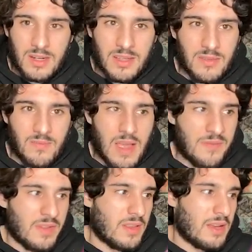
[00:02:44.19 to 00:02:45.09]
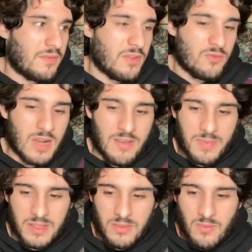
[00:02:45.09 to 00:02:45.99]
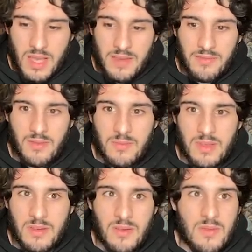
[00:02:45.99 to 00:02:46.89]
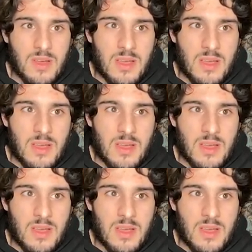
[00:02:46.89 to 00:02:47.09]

and I feel like a few draft picks away from you know